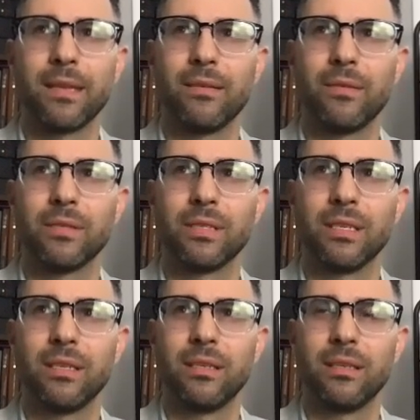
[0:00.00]
what was
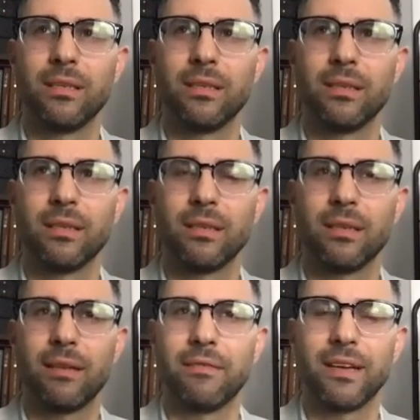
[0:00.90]
it?
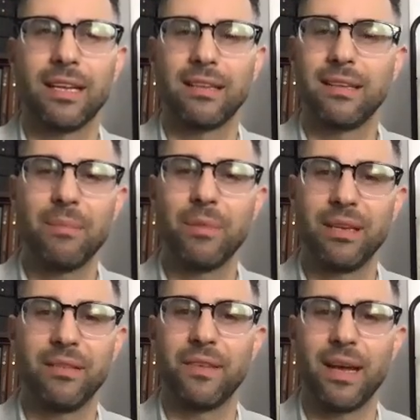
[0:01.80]
I forget the name of the
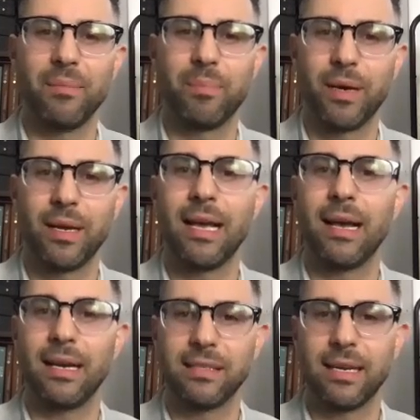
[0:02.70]
event, but
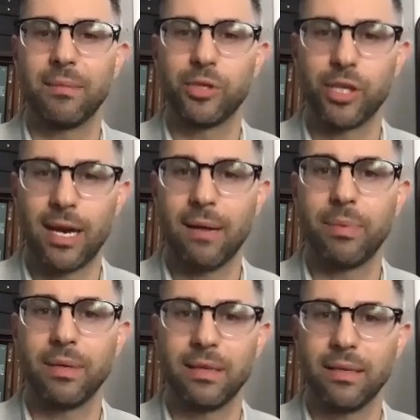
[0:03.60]
I set up shop
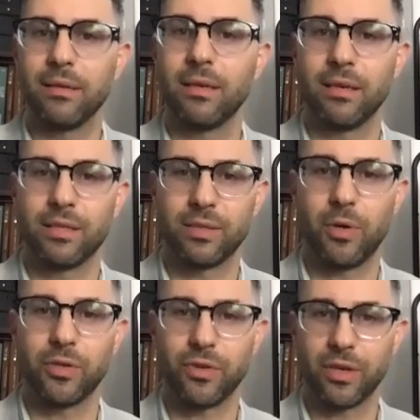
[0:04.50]
and did a
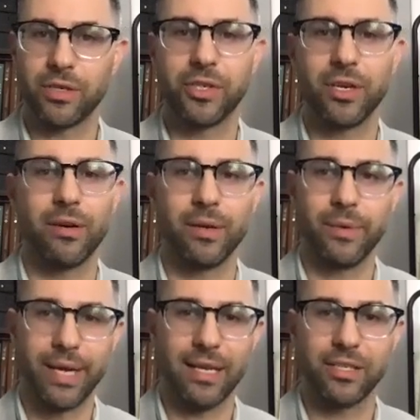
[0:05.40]
small trunk show, and
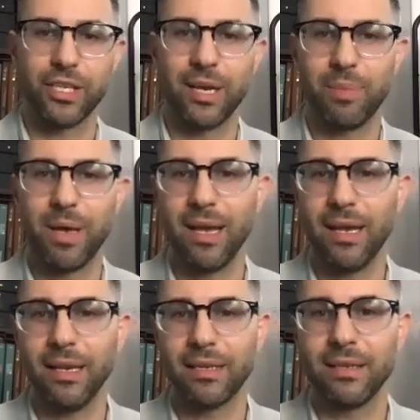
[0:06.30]
we had
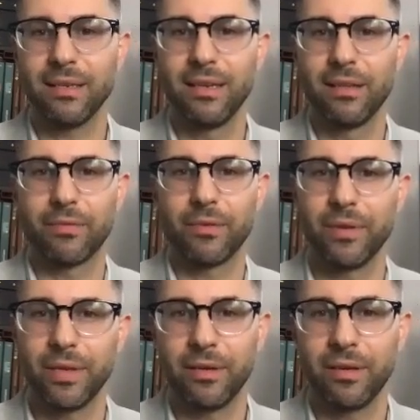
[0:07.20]
champagne and threw
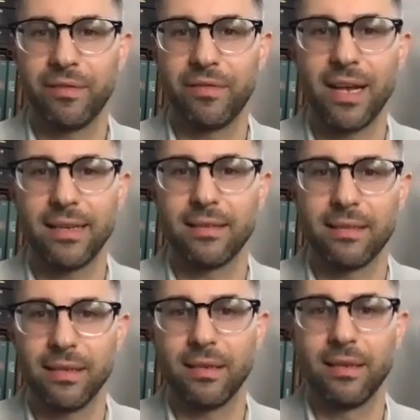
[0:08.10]
a little event
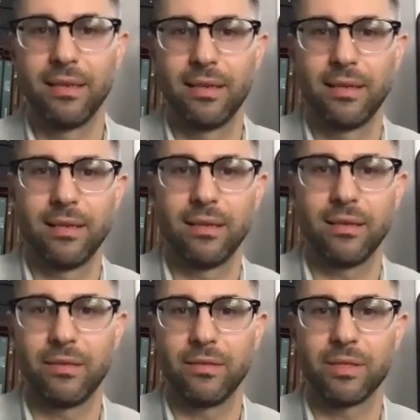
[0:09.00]
to,
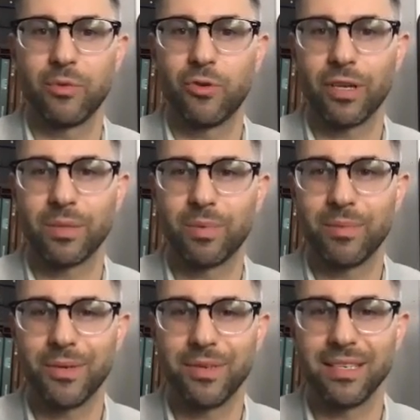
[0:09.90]
do some cross
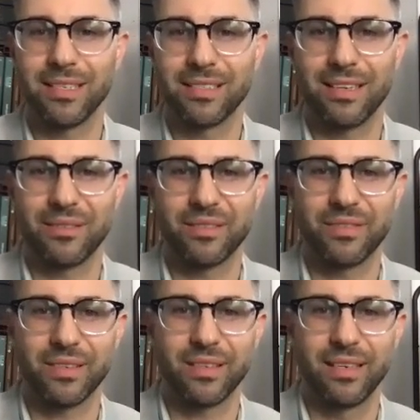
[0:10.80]
promoting. So that was fun.